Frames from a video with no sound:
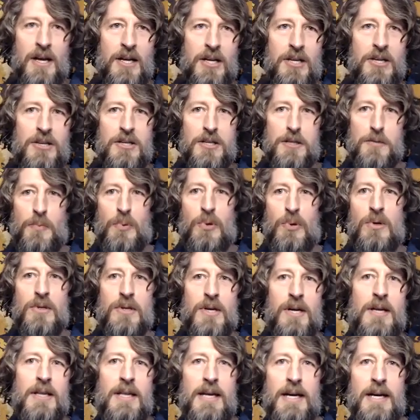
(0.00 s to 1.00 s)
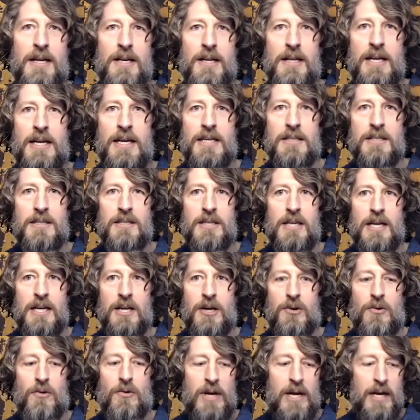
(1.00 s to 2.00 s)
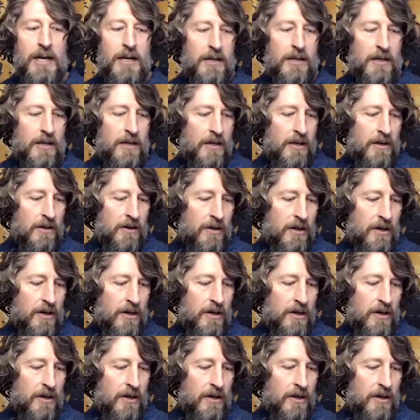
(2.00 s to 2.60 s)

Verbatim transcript: you just pulled all that, that, that great uh,